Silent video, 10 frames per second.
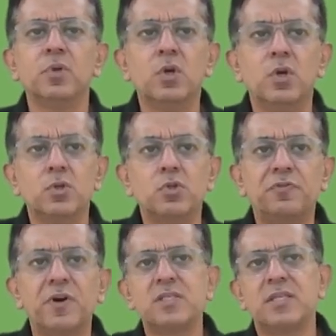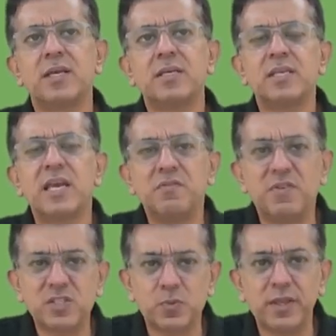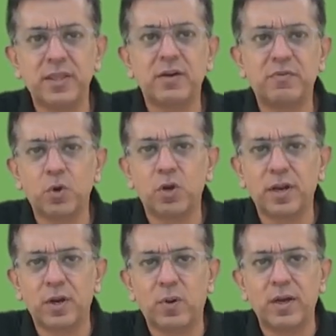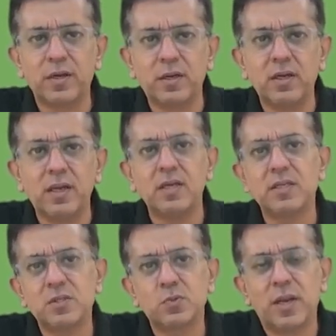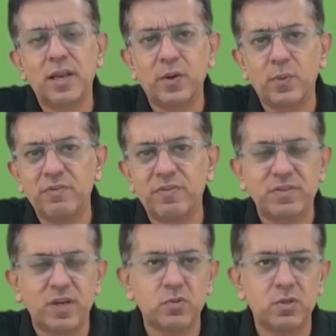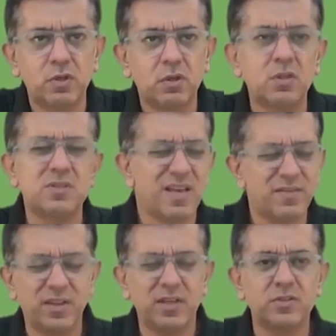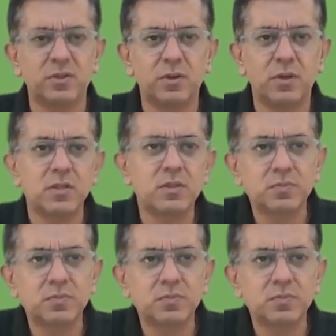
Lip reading: So first thing is investment that we all require is $125,000. Everything is in dollars.